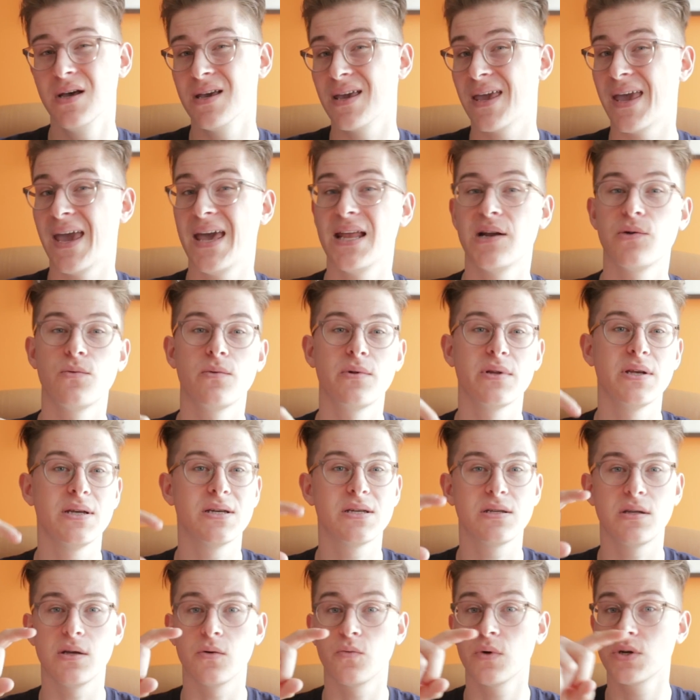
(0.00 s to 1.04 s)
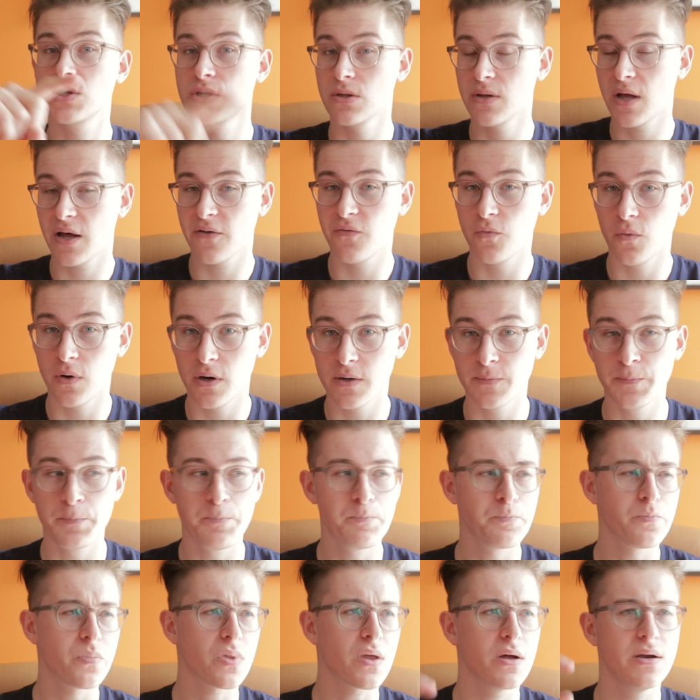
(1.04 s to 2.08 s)
Canon released the original F1,
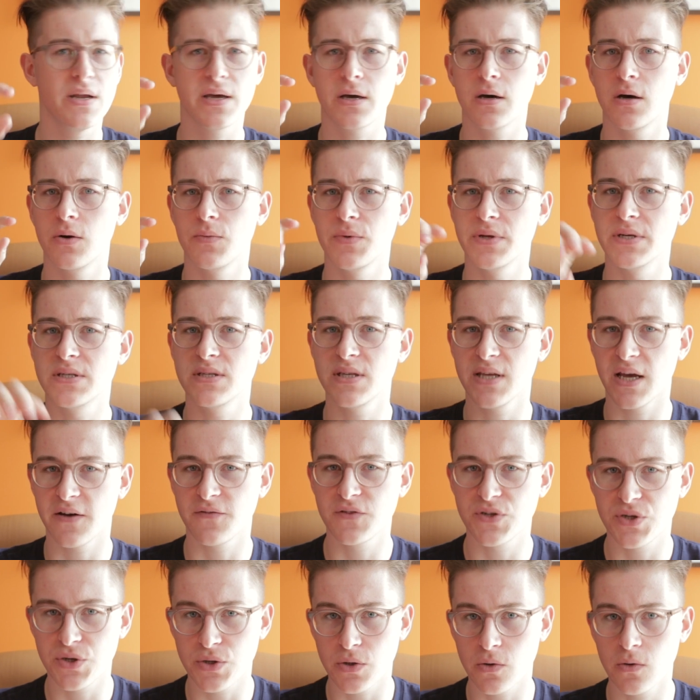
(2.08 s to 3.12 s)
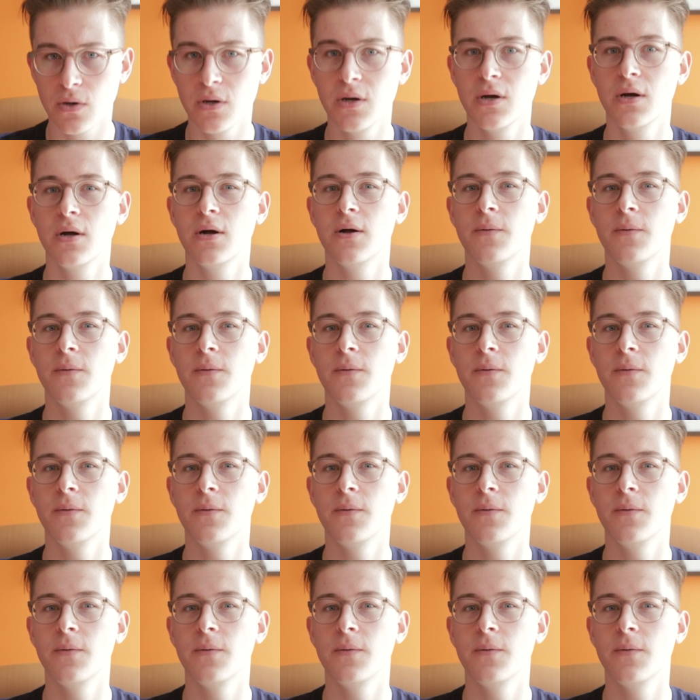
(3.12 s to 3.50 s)
Nikon released the F2,